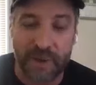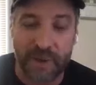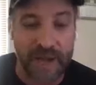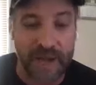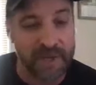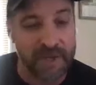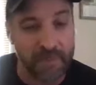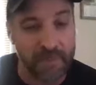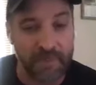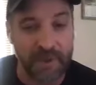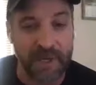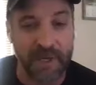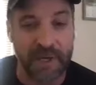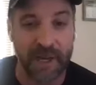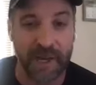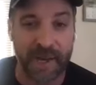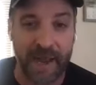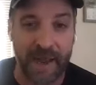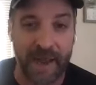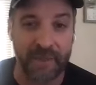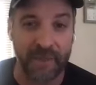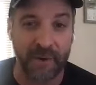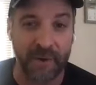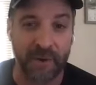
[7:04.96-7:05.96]
do and to be
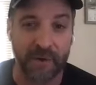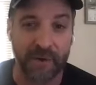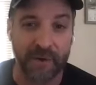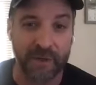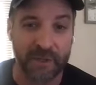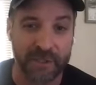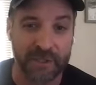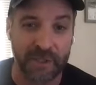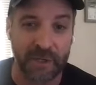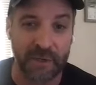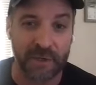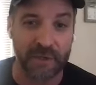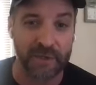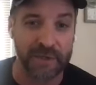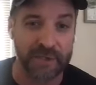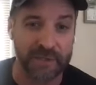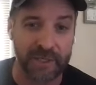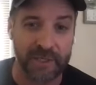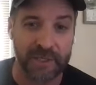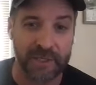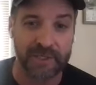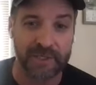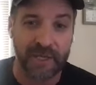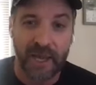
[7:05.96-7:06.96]
together. So there's
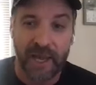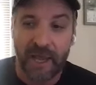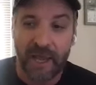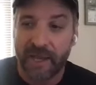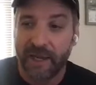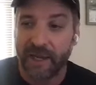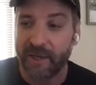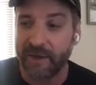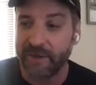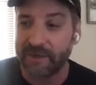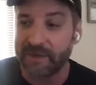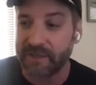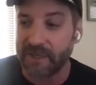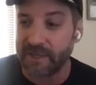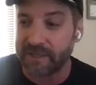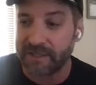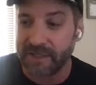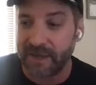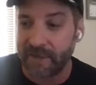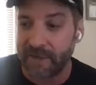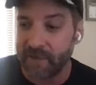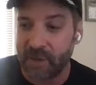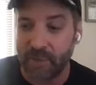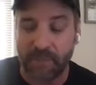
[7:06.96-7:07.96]
this
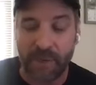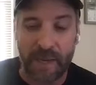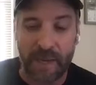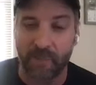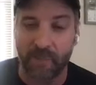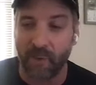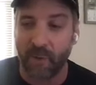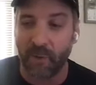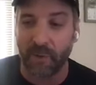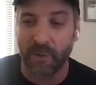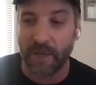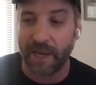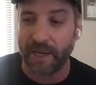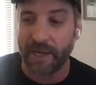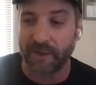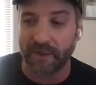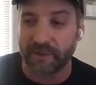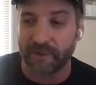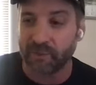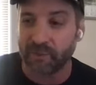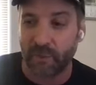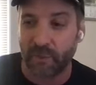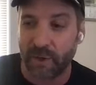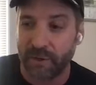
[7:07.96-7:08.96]
some of the people, like
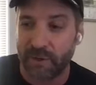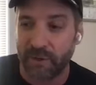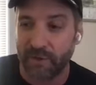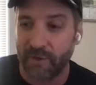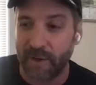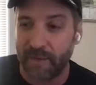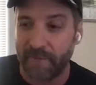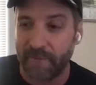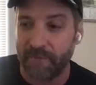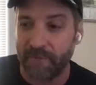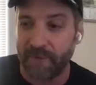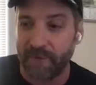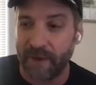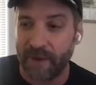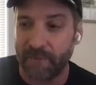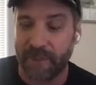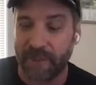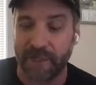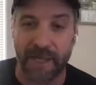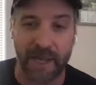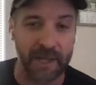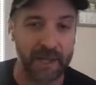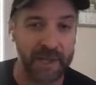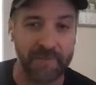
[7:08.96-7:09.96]
there's one
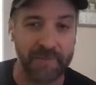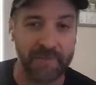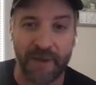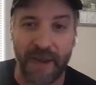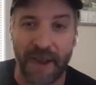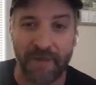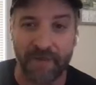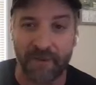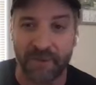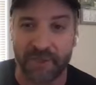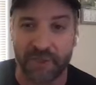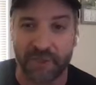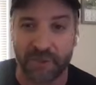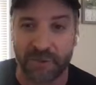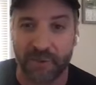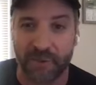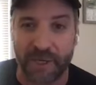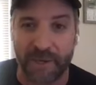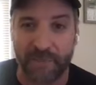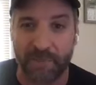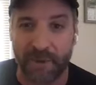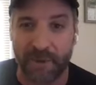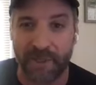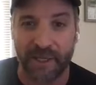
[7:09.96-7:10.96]
family, they live down the
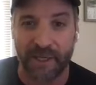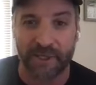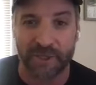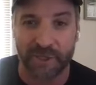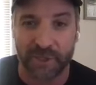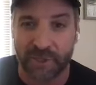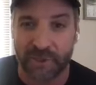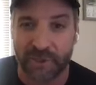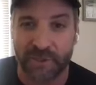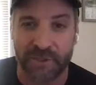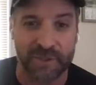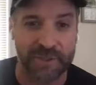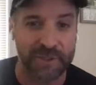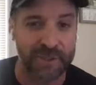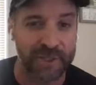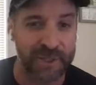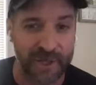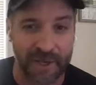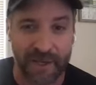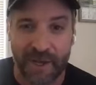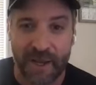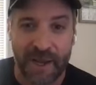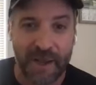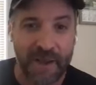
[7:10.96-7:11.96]
street, but they choose
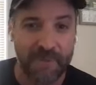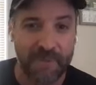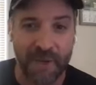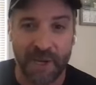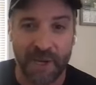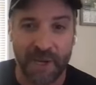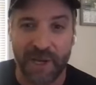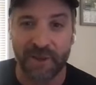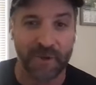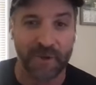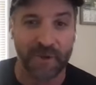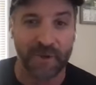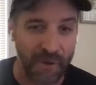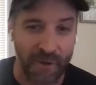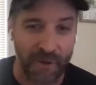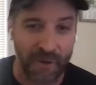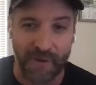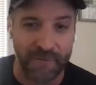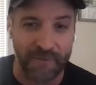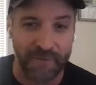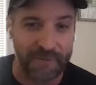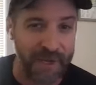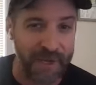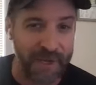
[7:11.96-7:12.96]
to be in their
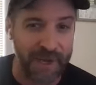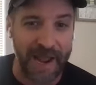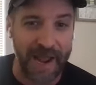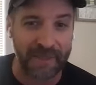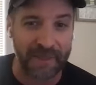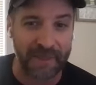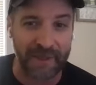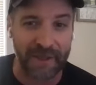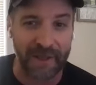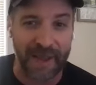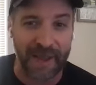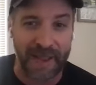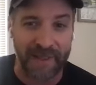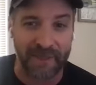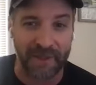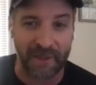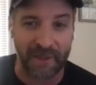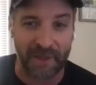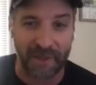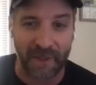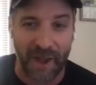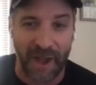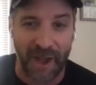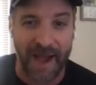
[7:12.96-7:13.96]
RV at
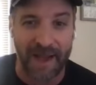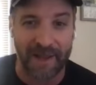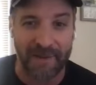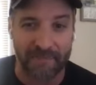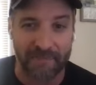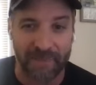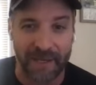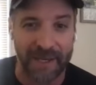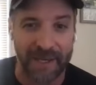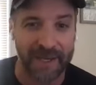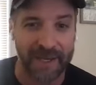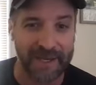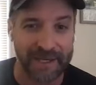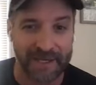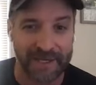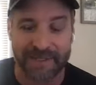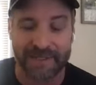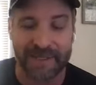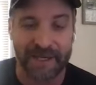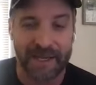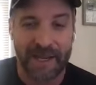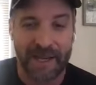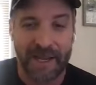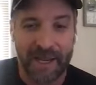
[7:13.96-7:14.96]
the lot
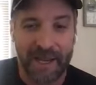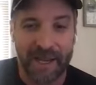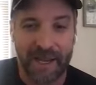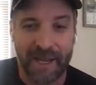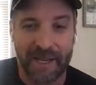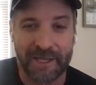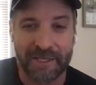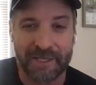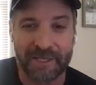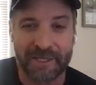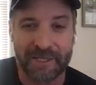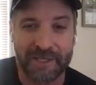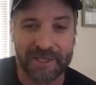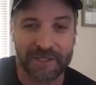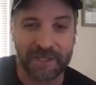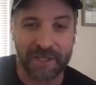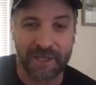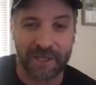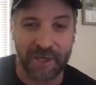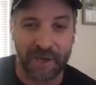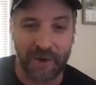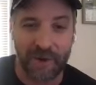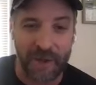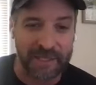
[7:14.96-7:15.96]
because it's just
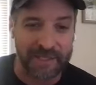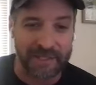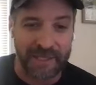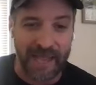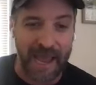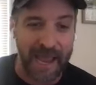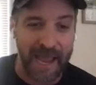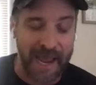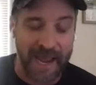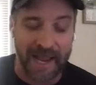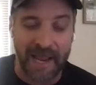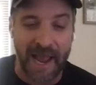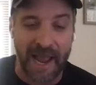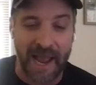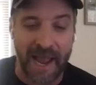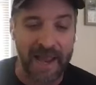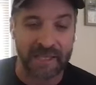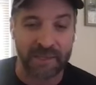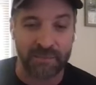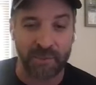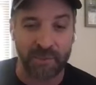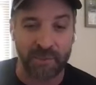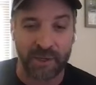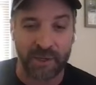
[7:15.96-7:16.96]
it's that. And I
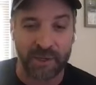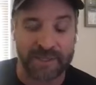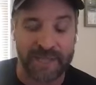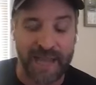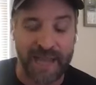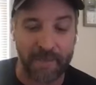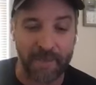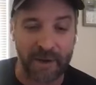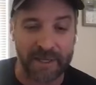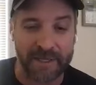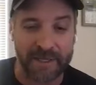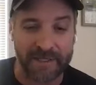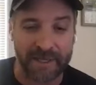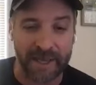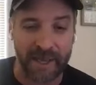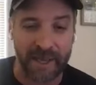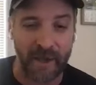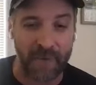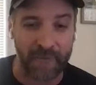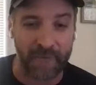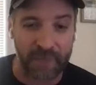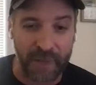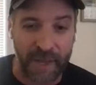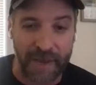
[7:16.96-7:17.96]
experienced that
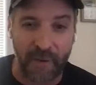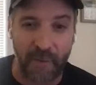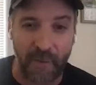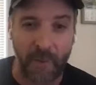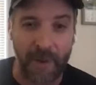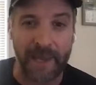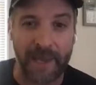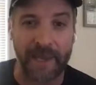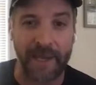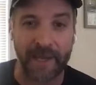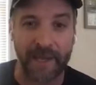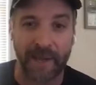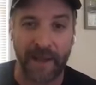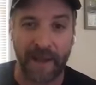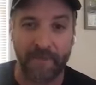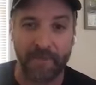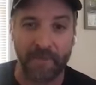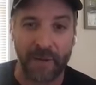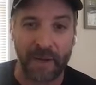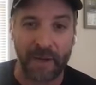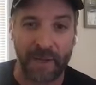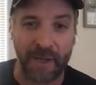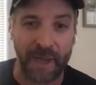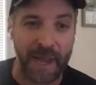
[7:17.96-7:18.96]
myself, like waking
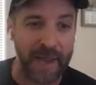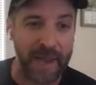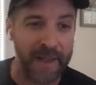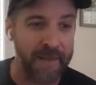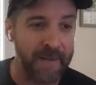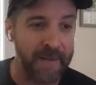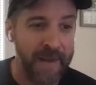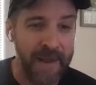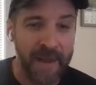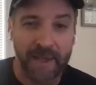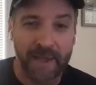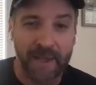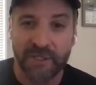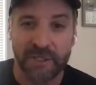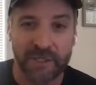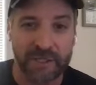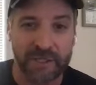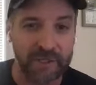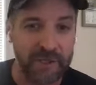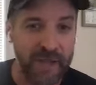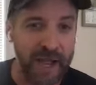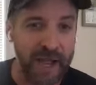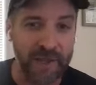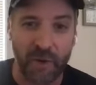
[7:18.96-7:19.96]
up and
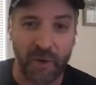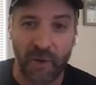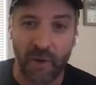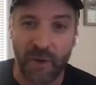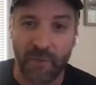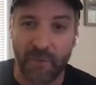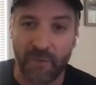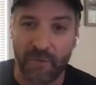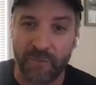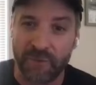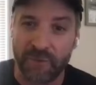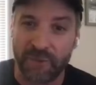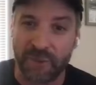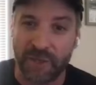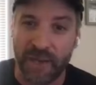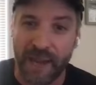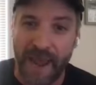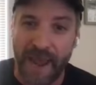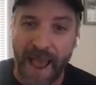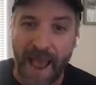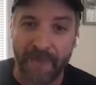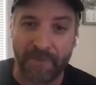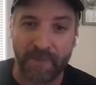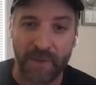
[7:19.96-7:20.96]
just not knowing what was going to
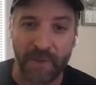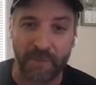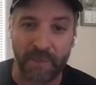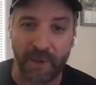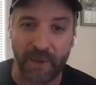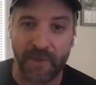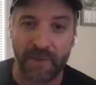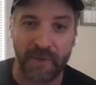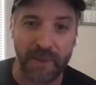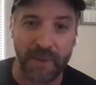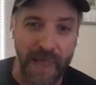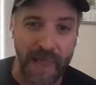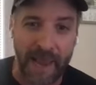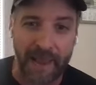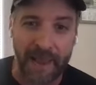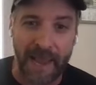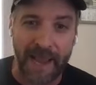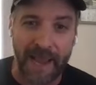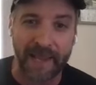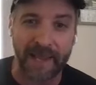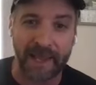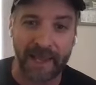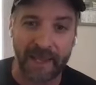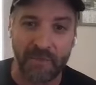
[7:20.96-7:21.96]
happen, but
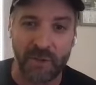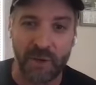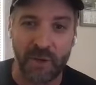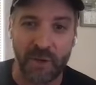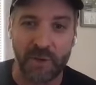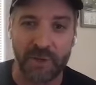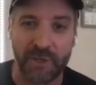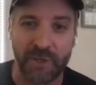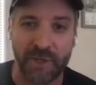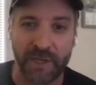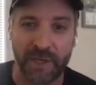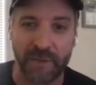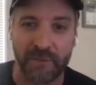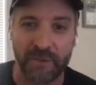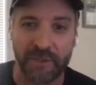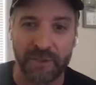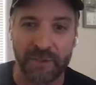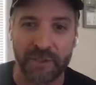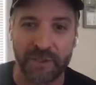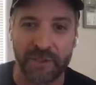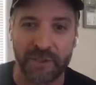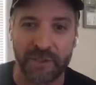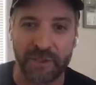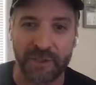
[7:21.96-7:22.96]
that community
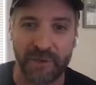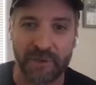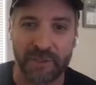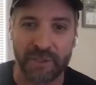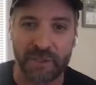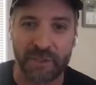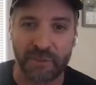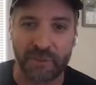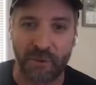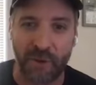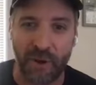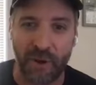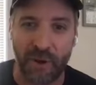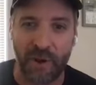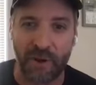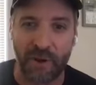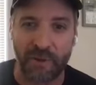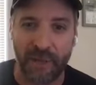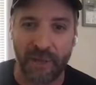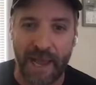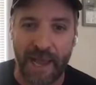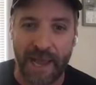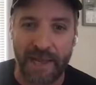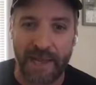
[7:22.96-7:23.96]
was just so
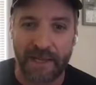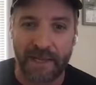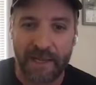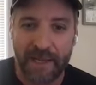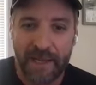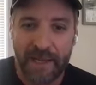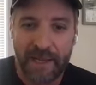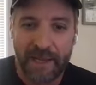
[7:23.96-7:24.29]
strong that